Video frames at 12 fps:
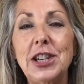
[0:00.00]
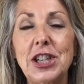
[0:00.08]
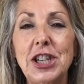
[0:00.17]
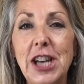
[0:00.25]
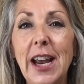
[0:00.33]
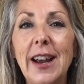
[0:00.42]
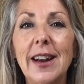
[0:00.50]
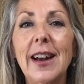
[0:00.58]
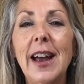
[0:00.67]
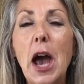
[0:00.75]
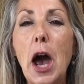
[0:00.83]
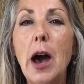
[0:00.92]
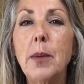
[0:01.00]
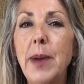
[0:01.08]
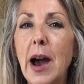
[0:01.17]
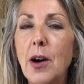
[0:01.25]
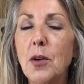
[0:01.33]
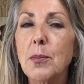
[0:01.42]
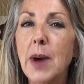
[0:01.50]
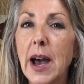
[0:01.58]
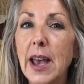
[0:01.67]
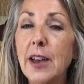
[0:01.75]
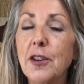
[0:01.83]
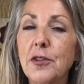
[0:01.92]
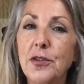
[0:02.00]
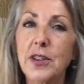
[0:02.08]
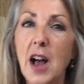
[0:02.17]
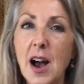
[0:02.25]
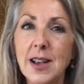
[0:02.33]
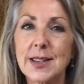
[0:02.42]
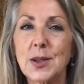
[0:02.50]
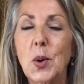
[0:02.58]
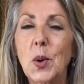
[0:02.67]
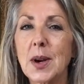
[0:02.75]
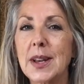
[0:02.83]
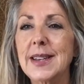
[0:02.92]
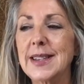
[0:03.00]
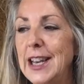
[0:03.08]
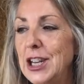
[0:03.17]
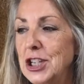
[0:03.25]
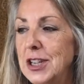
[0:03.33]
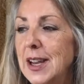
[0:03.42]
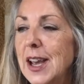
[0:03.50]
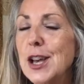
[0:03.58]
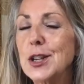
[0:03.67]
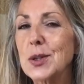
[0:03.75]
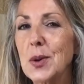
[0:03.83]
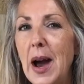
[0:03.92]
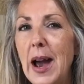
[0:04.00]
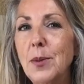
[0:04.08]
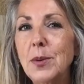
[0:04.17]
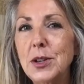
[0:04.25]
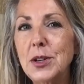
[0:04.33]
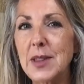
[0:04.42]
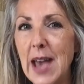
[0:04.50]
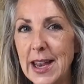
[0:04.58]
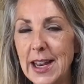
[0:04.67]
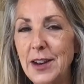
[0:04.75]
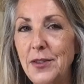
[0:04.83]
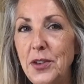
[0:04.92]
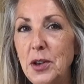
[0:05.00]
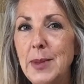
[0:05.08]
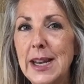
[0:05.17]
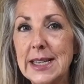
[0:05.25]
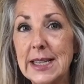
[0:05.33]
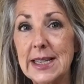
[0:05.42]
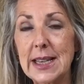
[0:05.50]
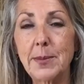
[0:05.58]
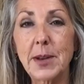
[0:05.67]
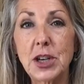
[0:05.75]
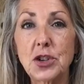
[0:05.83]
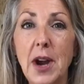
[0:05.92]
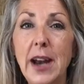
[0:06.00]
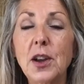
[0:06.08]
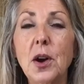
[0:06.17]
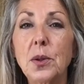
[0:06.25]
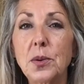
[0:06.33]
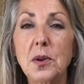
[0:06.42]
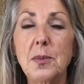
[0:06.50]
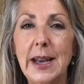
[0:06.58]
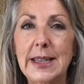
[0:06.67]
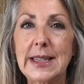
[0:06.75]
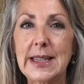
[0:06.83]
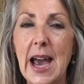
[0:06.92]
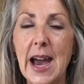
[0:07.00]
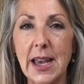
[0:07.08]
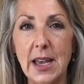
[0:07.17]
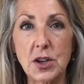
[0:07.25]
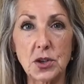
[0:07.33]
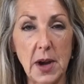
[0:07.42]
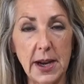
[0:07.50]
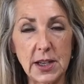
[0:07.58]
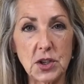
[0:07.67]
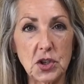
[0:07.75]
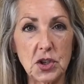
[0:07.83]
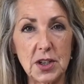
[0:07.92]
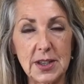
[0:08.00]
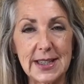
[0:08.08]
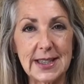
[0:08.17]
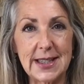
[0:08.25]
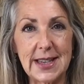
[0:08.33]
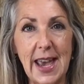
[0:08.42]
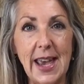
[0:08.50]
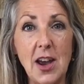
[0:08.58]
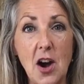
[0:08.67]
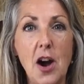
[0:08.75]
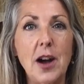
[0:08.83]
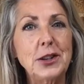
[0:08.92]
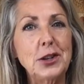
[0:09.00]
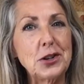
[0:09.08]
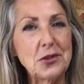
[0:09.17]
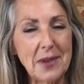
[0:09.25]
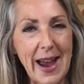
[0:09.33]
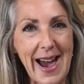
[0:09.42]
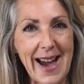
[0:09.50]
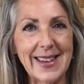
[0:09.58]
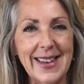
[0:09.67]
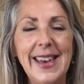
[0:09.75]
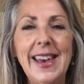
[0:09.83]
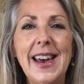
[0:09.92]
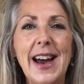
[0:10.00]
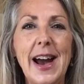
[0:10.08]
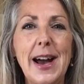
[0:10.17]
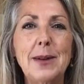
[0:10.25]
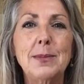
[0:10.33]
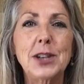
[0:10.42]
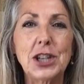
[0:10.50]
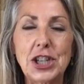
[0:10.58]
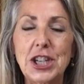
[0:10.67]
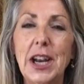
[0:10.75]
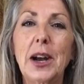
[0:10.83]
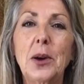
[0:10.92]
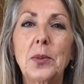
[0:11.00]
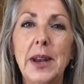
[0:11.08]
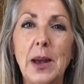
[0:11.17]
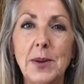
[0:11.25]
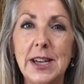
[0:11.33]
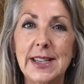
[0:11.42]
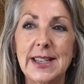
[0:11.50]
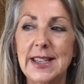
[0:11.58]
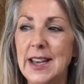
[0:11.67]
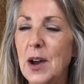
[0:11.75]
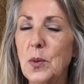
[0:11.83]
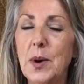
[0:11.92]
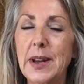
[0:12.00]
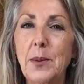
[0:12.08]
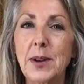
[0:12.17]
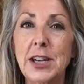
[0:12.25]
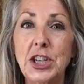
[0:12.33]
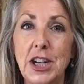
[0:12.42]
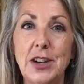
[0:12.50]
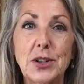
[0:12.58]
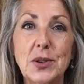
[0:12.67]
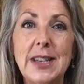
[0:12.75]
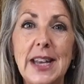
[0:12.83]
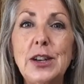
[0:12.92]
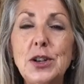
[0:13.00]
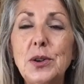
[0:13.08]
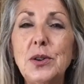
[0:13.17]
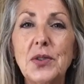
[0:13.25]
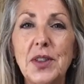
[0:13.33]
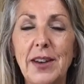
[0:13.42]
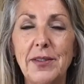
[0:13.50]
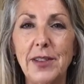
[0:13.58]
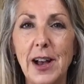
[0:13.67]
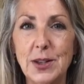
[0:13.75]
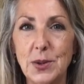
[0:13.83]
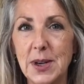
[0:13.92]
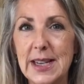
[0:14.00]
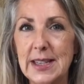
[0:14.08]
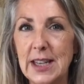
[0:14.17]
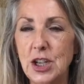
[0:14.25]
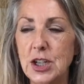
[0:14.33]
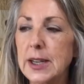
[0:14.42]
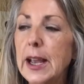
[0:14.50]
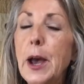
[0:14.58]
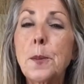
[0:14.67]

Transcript: to share about my floss organization. So I will do that in a few minutes because I'm going to try to go through my stack and try to stay on track to share what I want to share. So stay tuned for that floss organization